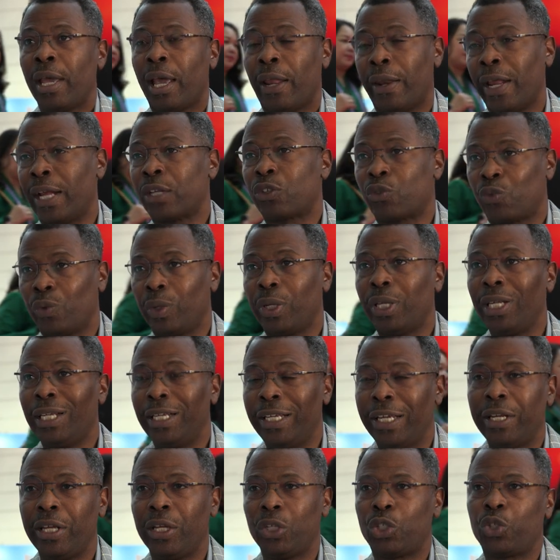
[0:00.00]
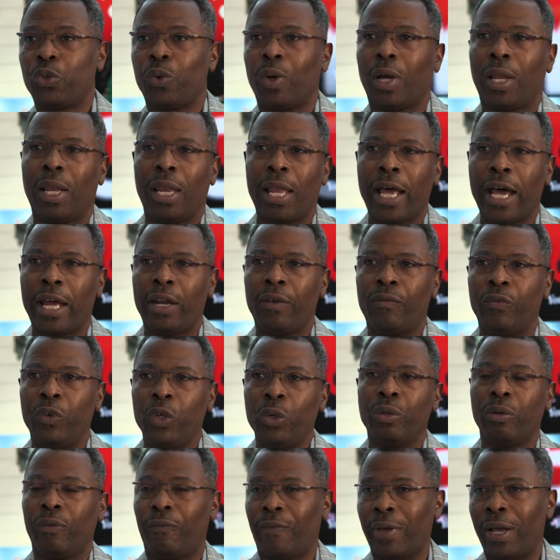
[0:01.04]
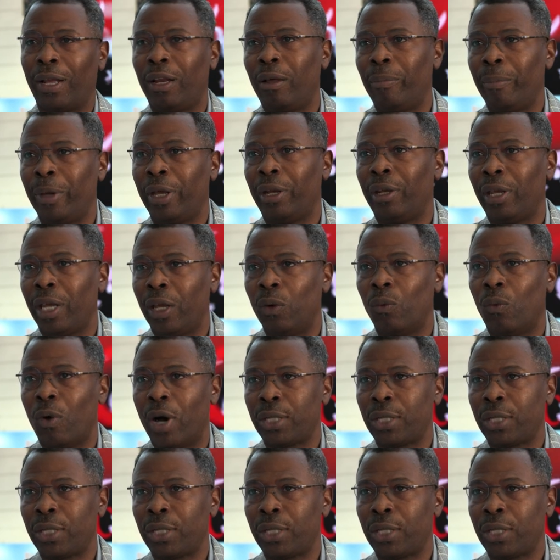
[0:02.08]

and that's really leading to a lot of new development in